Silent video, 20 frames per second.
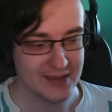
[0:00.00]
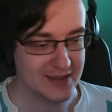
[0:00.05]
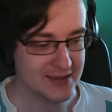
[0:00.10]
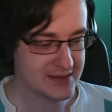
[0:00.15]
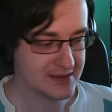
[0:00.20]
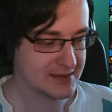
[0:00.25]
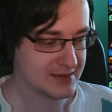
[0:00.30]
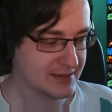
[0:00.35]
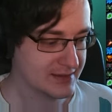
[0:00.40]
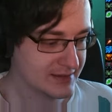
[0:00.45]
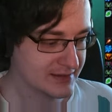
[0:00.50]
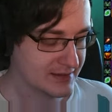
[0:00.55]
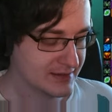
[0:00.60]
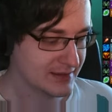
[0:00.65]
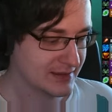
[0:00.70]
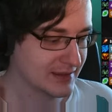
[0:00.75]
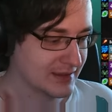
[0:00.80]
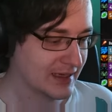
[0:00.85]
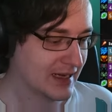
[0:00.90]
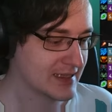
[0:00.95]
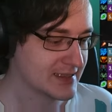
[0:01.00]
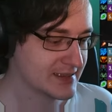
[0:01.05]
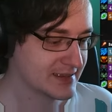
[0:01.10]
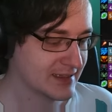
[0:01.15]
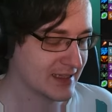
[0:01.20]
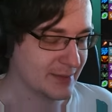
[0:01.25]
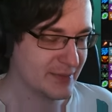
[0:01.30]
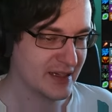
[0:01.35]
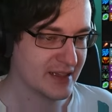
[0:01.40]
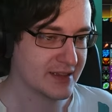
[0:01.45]
Its
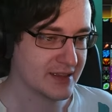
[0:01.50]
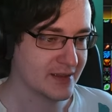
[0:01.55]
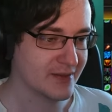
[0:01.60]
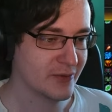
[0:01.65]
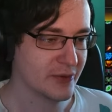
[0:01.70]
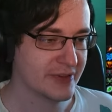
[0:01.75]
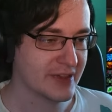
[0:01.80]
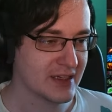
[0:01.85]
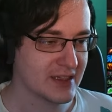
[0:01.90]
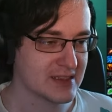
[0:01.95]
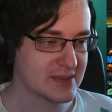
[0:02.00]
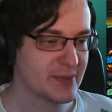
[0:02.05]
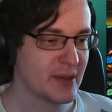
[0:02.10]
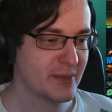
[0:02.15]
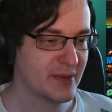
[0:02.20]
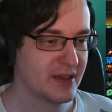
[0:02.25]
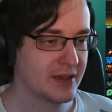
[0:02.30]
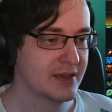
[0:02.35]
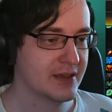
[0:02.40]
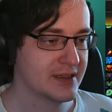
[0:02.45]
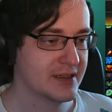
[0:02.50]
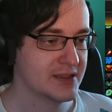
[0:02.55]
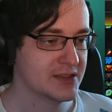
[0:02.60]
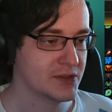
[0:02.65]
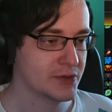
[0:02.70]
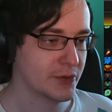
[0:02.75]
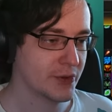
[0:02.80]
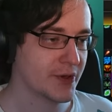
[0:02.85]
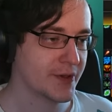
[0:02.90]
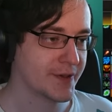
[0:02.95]
casting ability, what they are spamming,
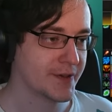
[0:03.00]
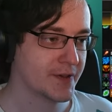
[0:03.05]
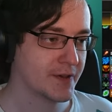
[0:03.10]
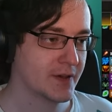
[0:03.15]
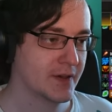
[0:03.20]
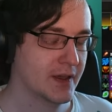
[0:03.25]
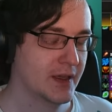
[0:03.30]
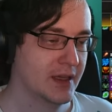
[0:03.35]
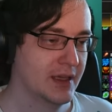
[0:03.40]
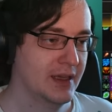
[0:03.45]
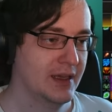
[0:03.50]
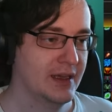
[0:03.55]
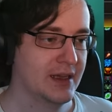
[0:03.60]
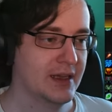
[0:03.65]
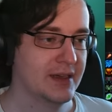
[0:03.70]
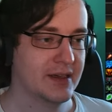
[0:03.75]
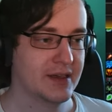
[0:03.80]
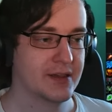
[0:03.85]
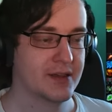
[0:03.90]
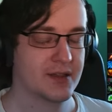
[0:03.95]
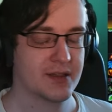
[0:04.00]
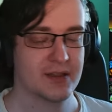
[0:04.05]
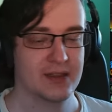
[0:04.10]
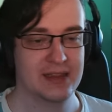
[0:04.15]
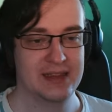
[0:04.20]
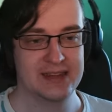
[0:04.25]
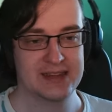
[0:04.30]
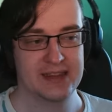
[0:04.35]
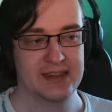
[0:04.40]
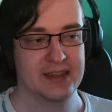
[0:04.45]
is Nourish, and that
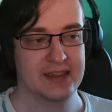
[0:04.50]
is